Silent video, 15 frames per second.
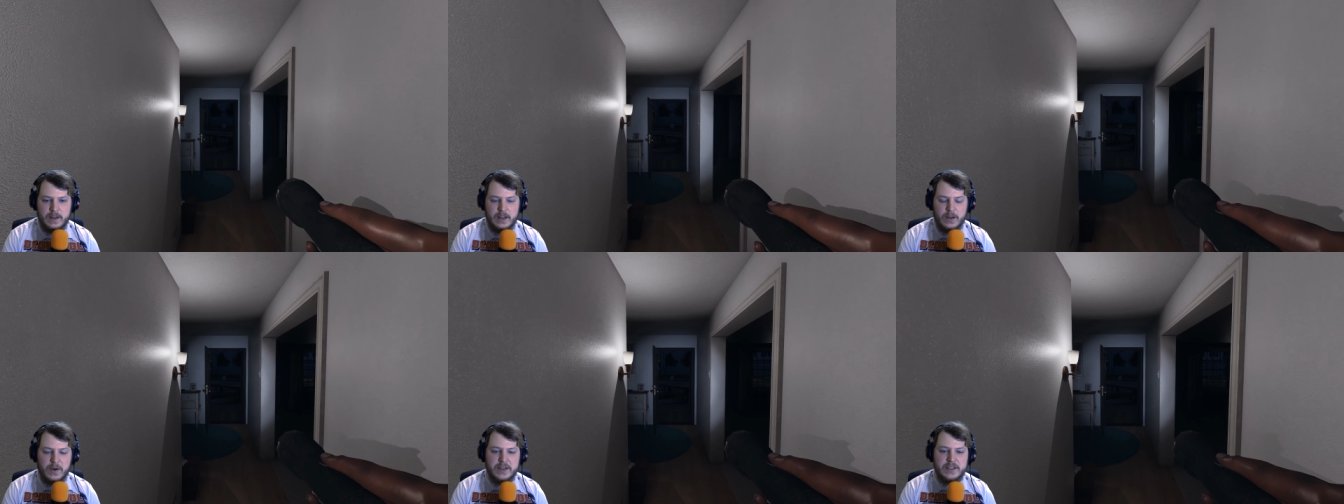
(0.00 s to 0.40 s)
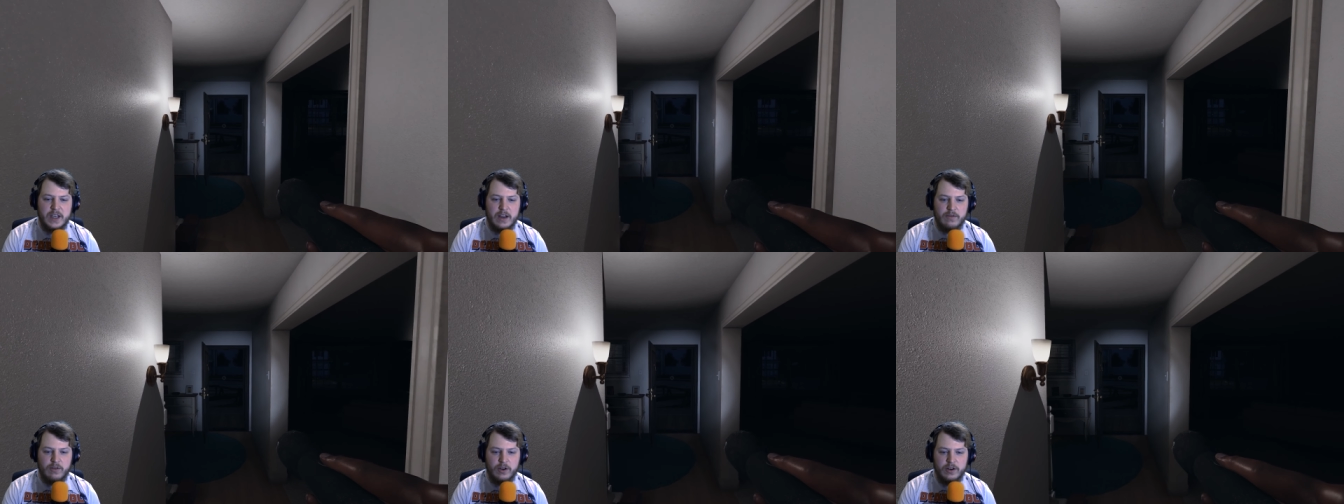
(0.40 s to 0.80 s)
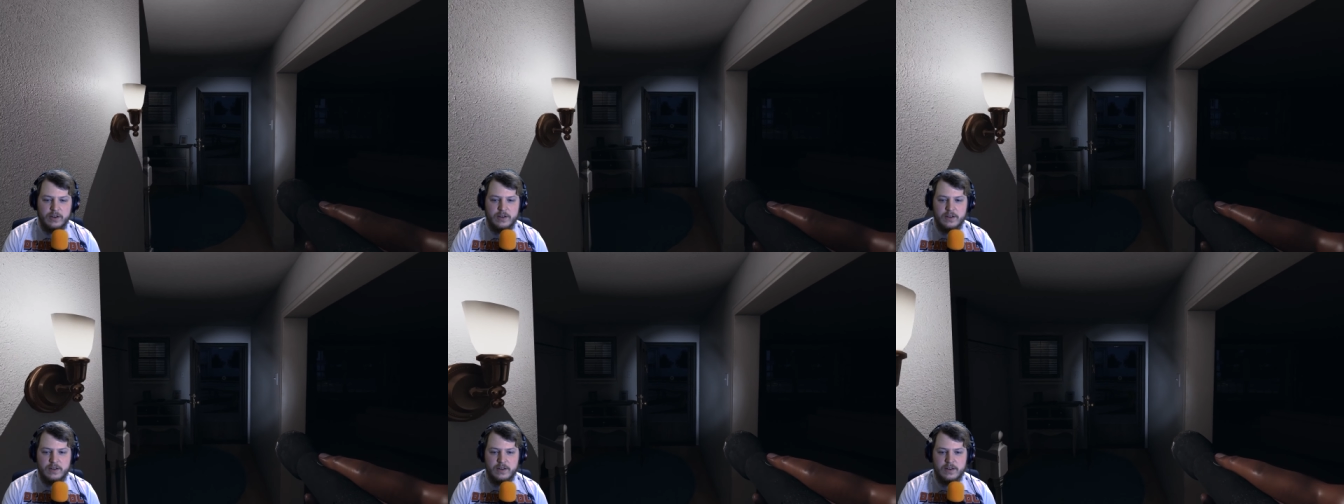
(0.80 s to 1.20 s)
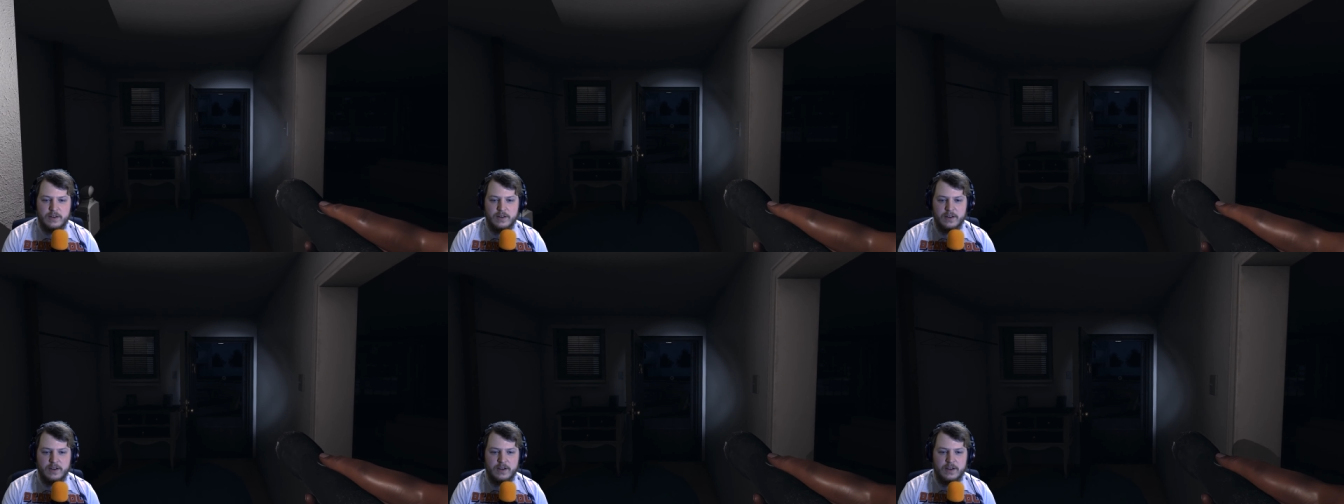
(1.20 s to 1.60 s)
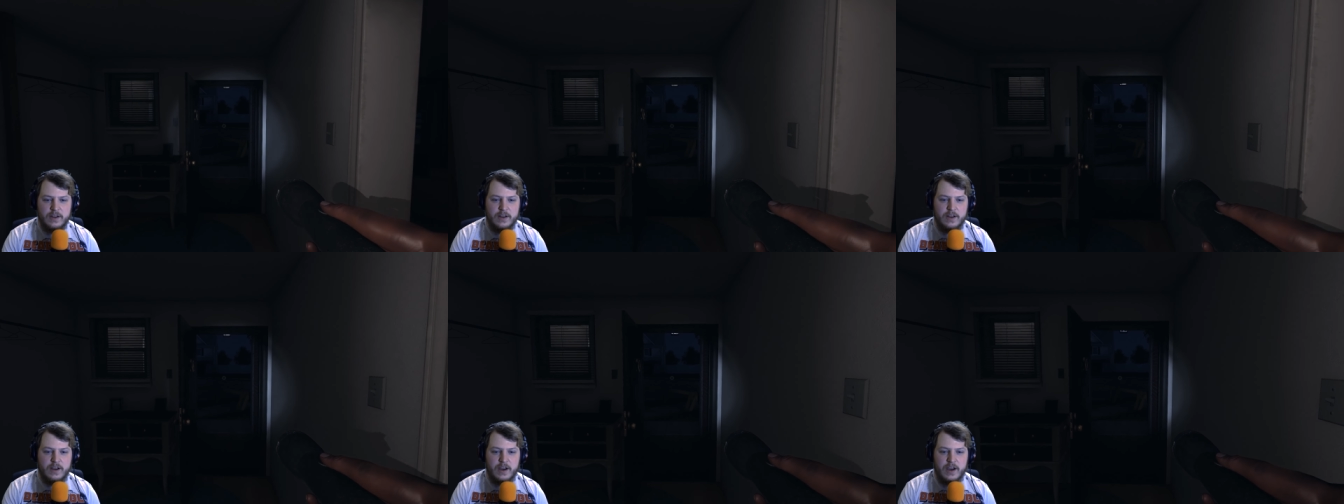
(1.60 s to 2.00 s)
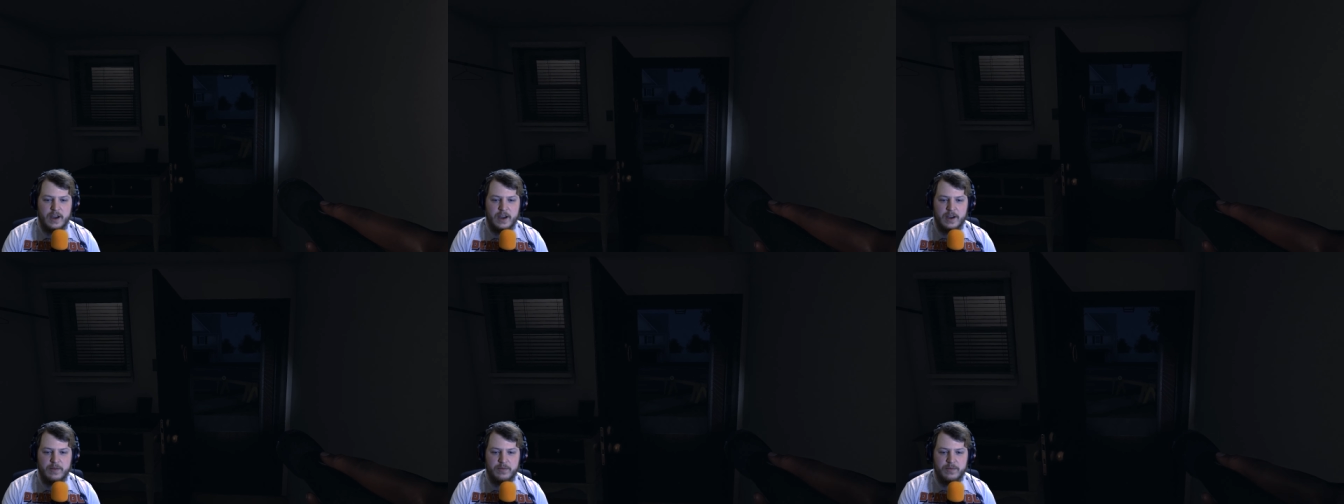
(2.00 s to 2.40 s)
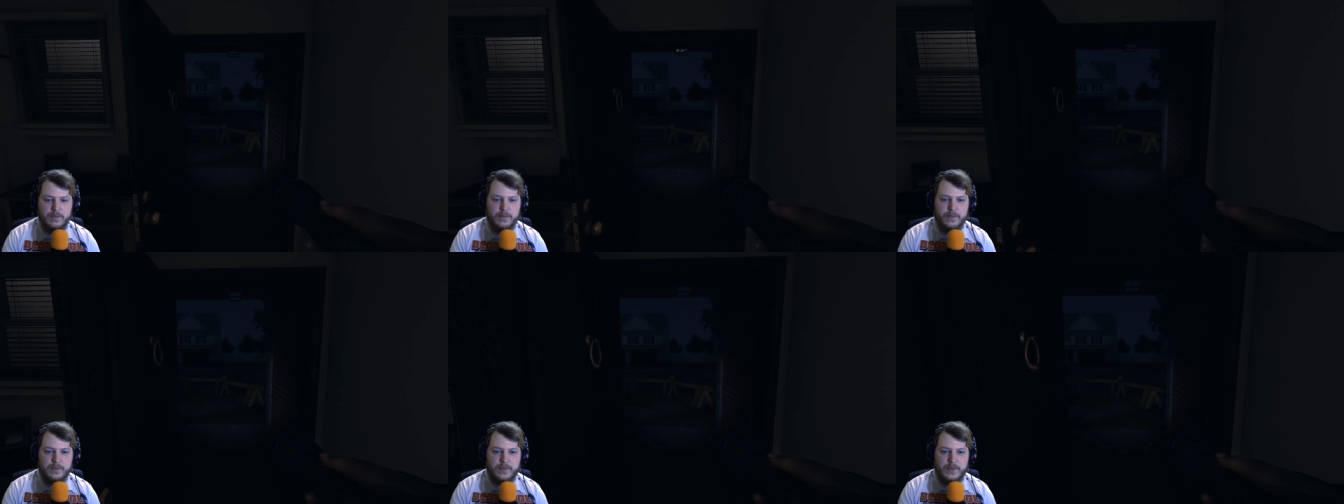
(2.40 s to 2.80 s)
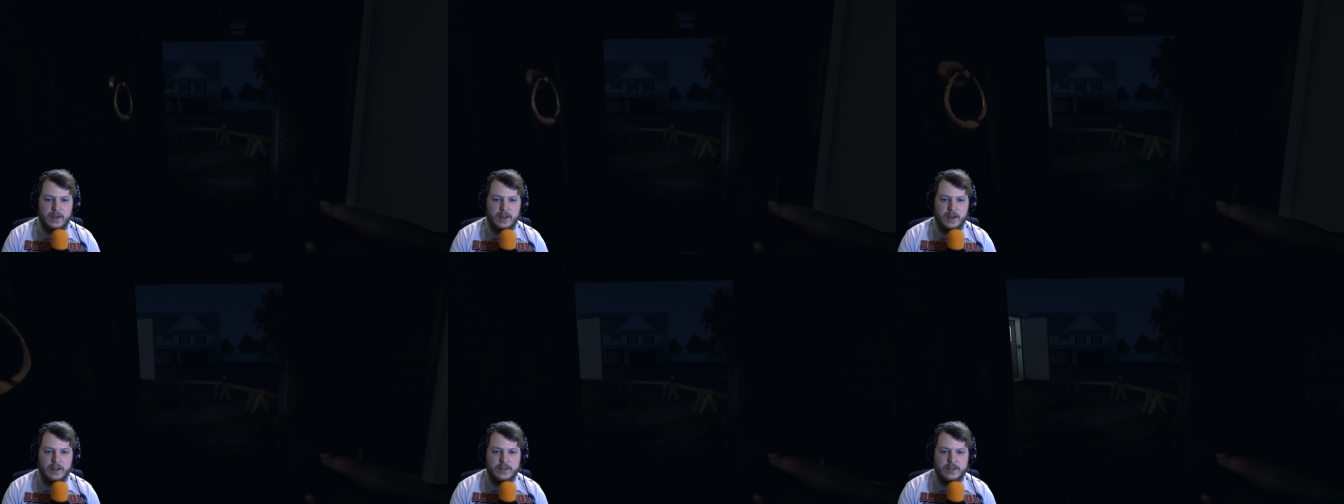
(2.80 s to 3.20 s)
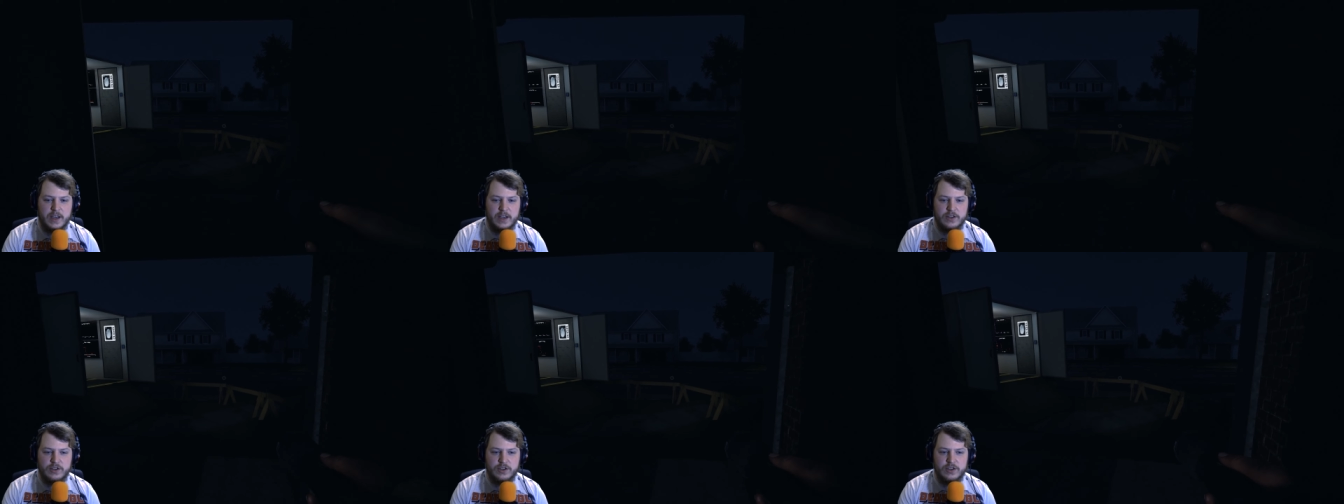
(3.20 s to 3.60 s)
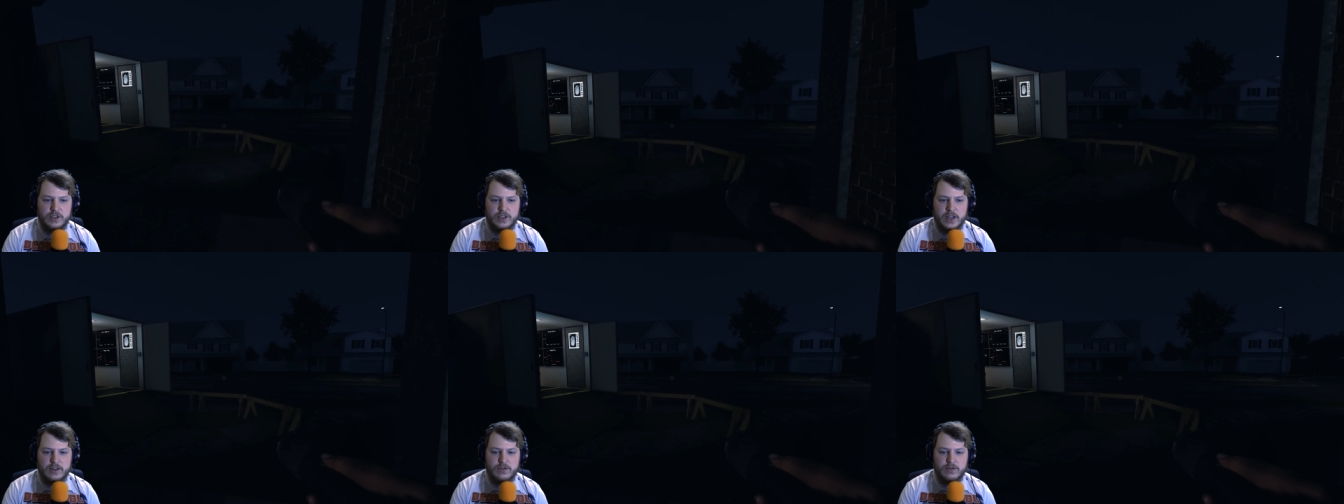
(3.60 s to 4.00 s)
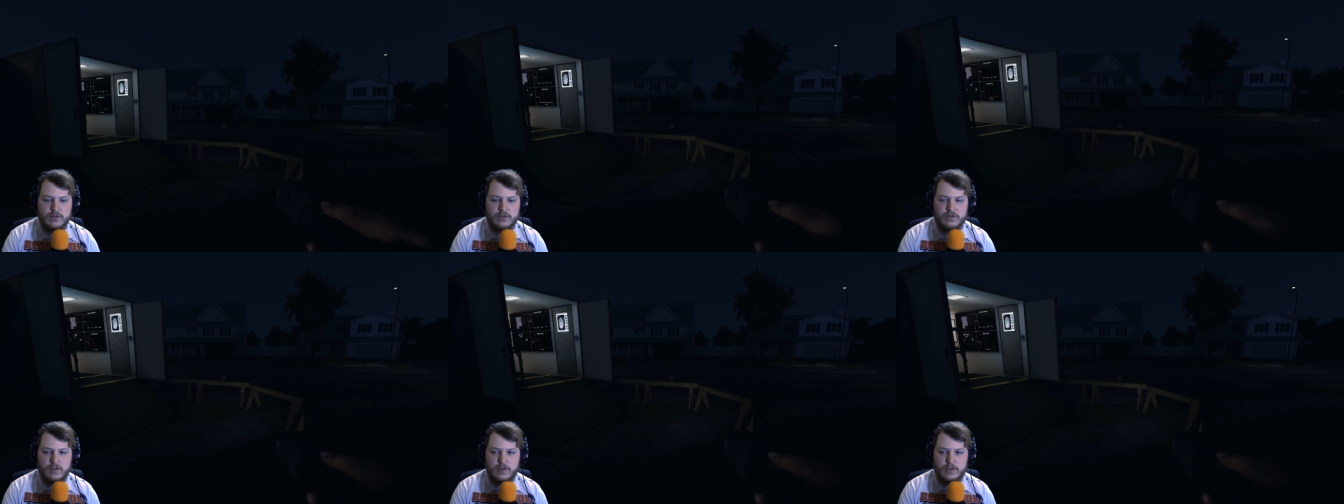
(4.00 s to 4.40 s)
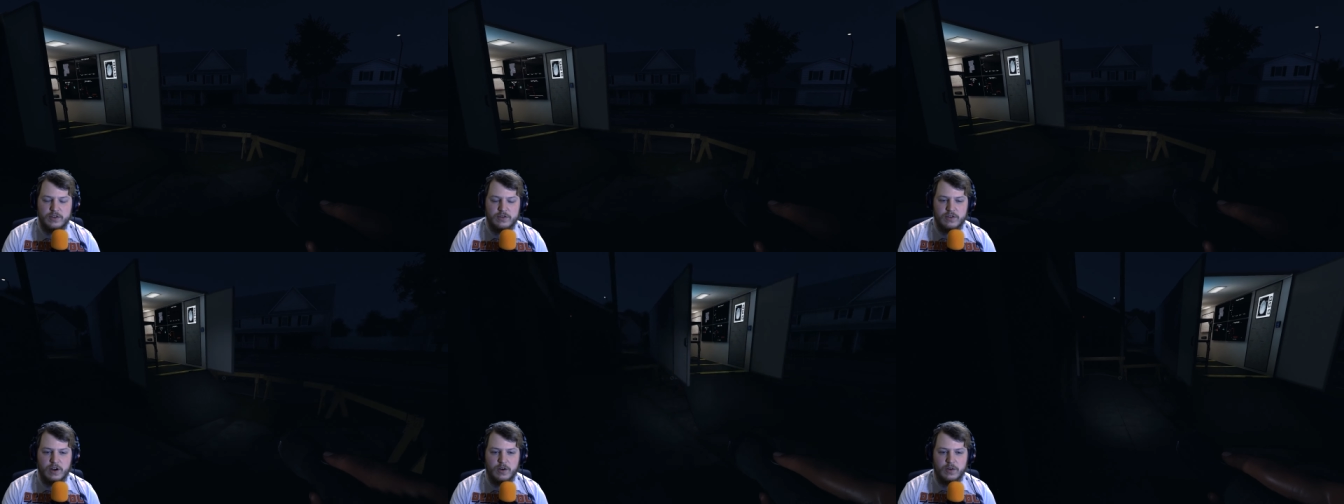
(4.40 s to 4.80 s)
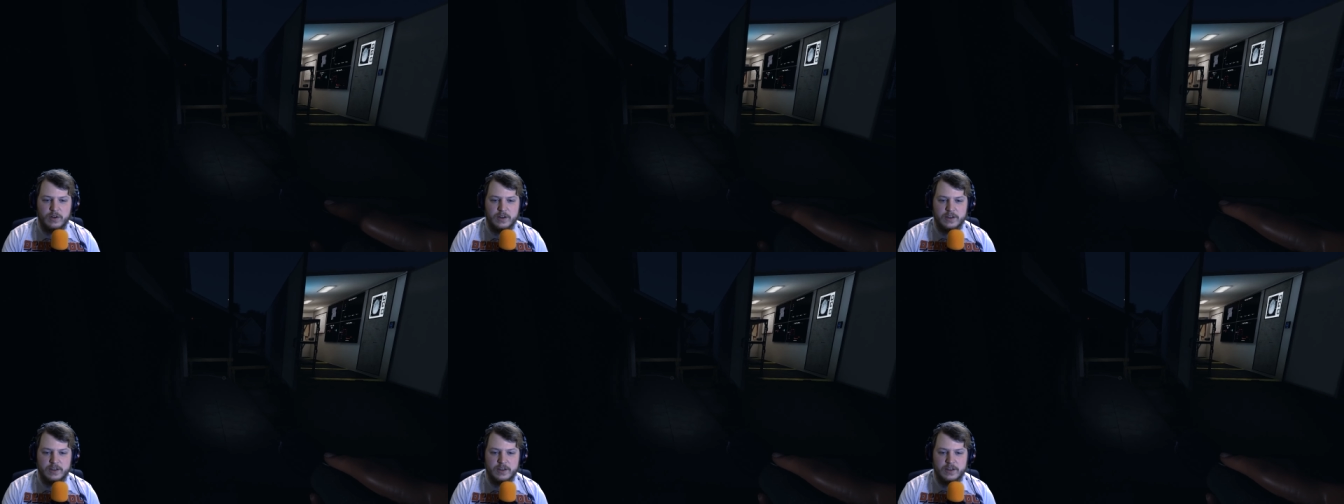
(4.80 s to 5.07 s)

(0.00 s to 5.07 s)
Though I say run, um, I'd say it's just a gentle stroll.